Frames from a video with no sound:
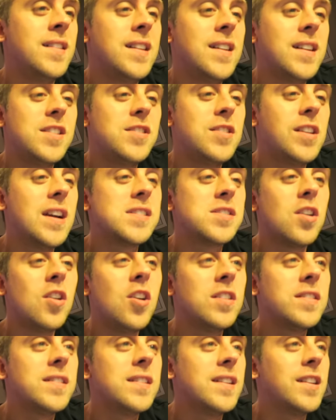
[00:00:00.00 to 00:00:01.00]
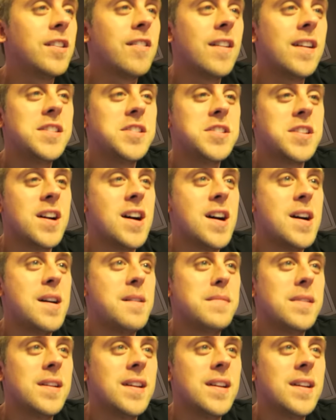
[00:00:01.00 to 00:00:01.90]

Uh, you guys all did a great job.